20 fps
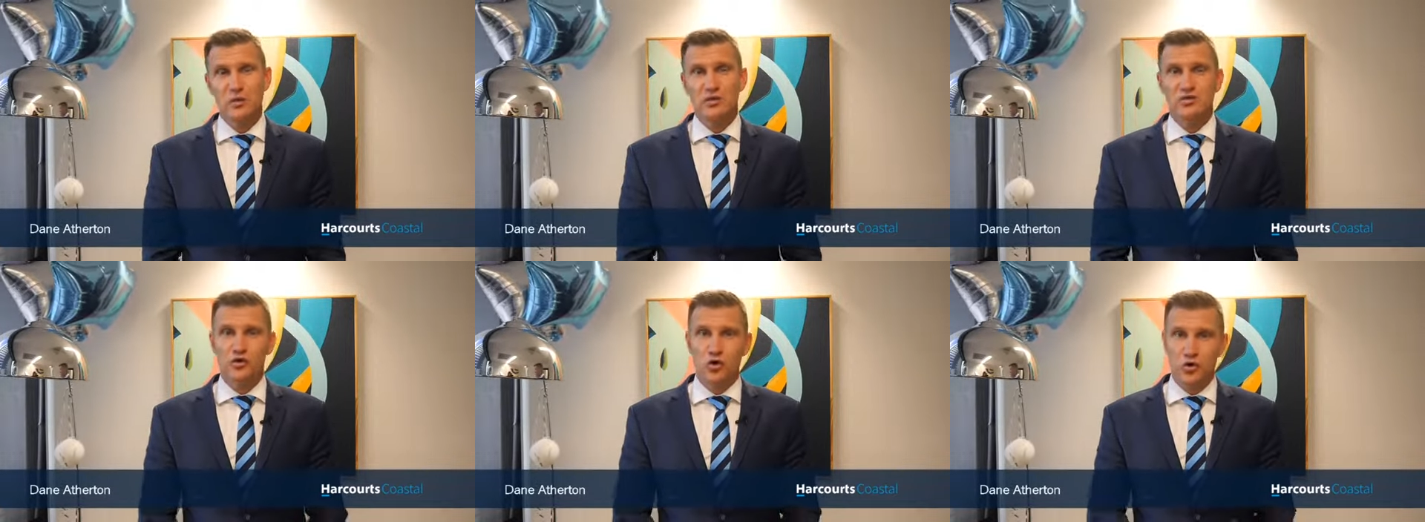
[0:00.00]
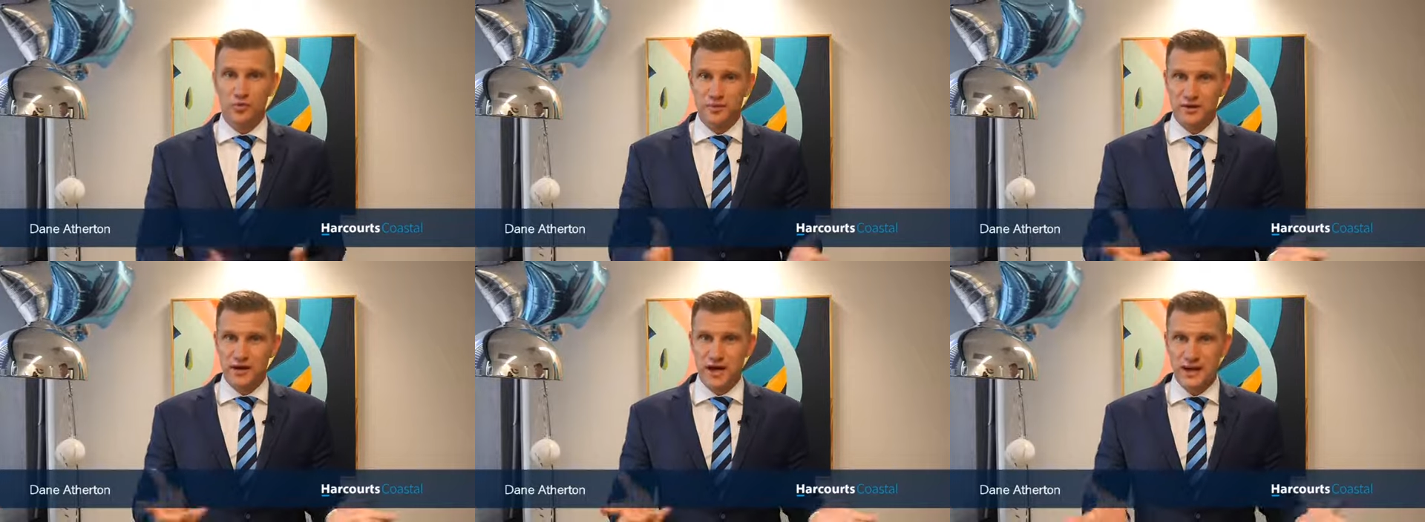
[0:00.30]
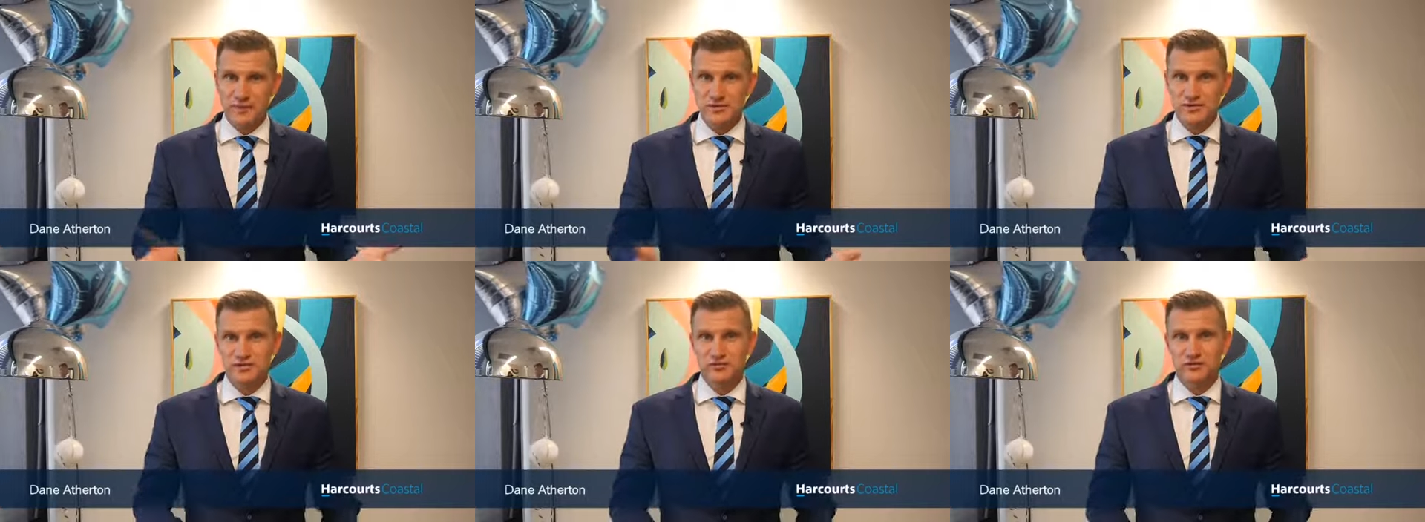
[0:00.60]
thought
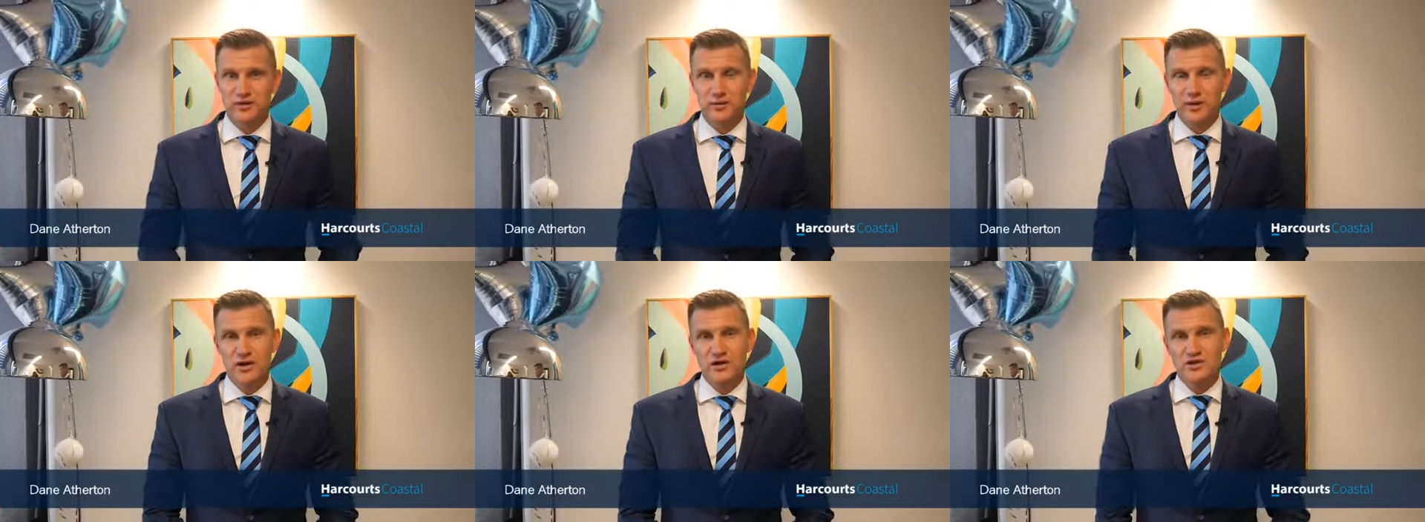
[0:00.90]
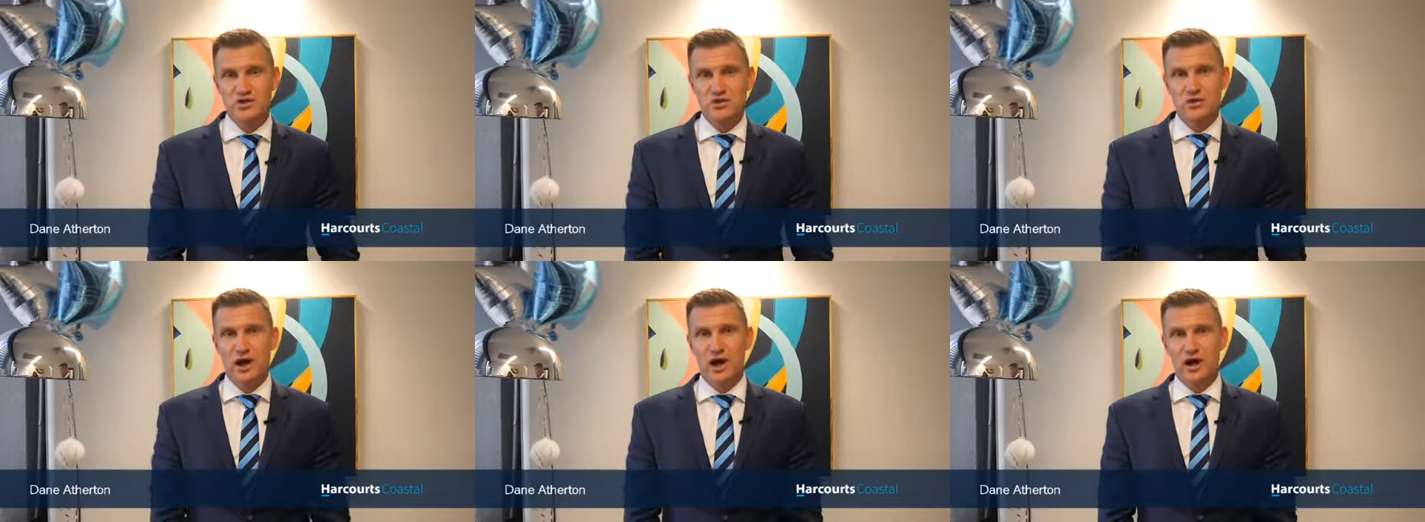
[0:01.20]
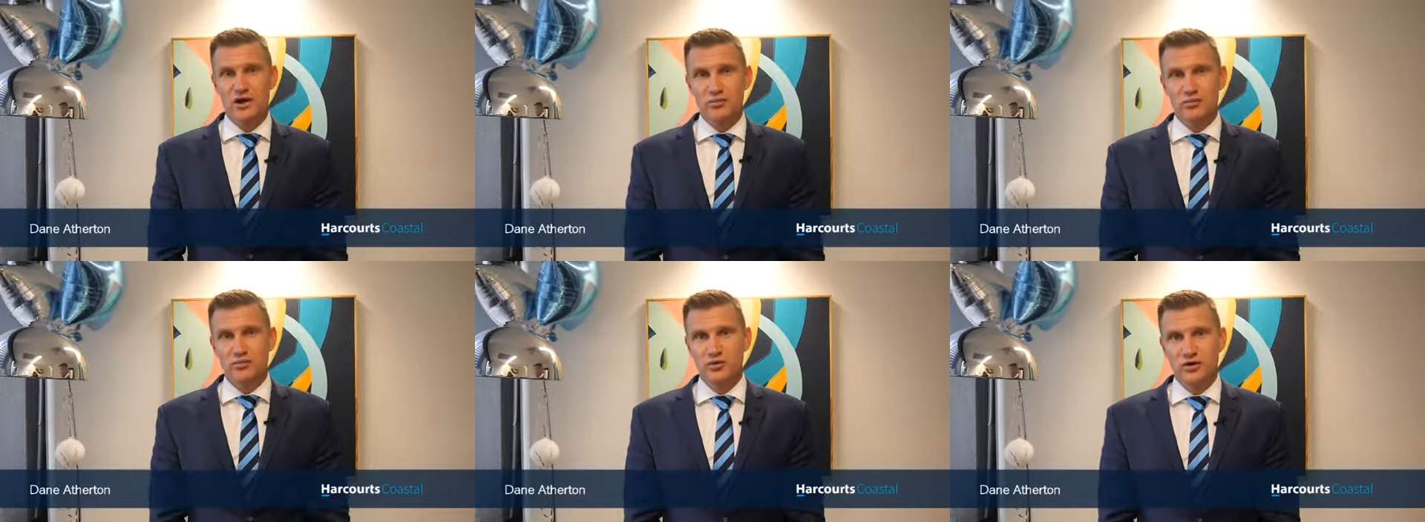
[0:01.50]
perhaps if we went too
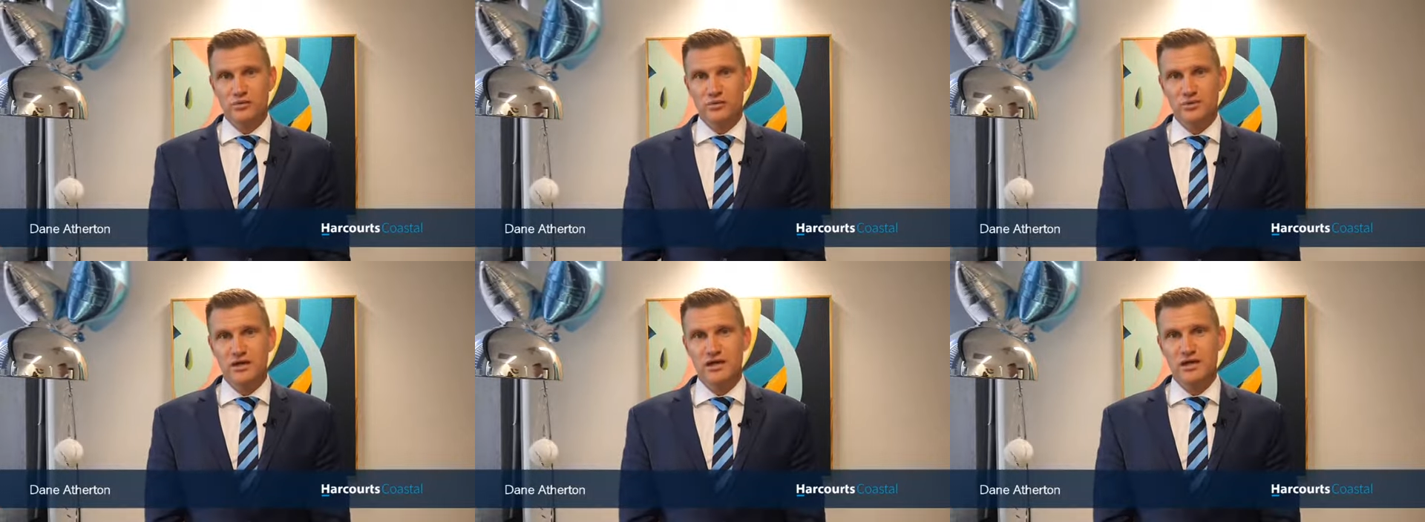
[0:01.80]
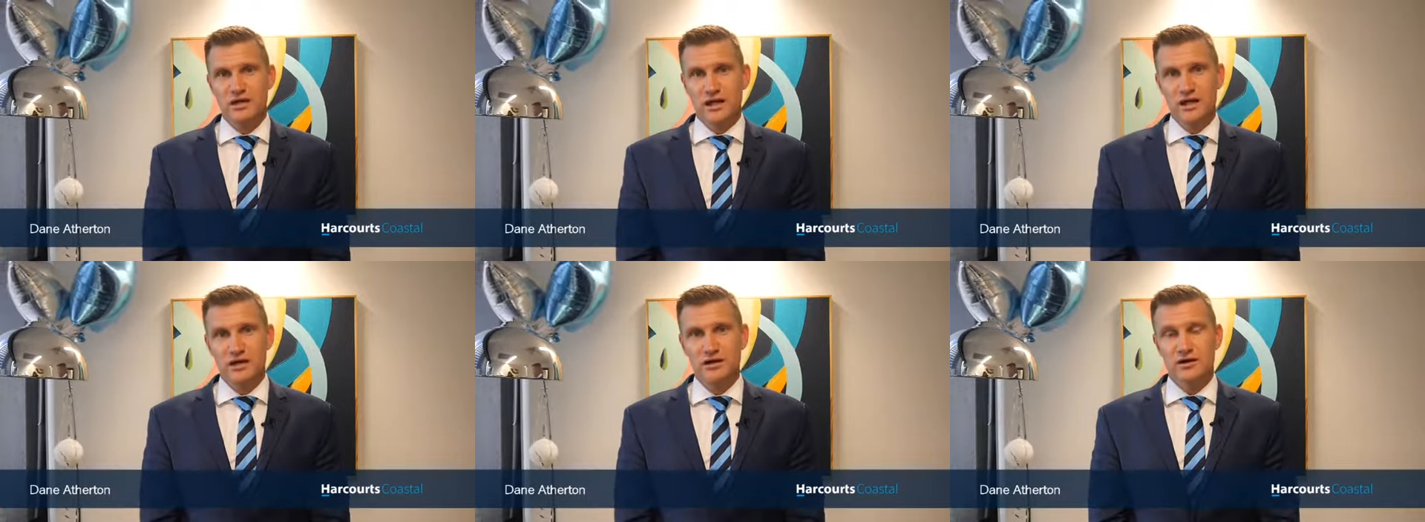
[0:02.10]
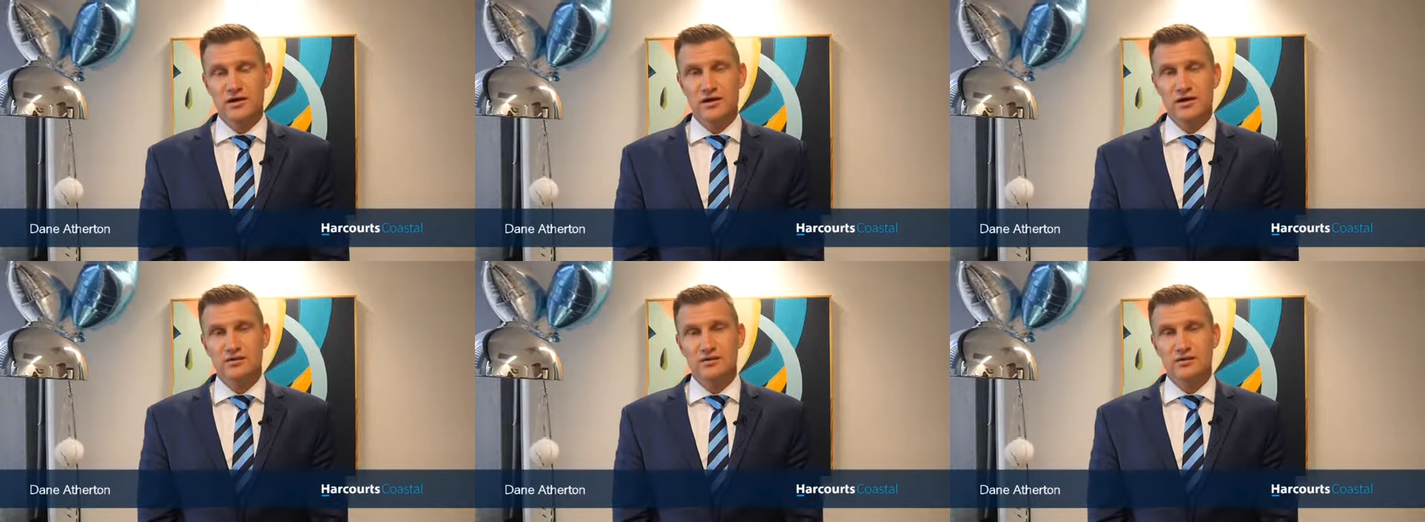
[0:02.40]
hard on print media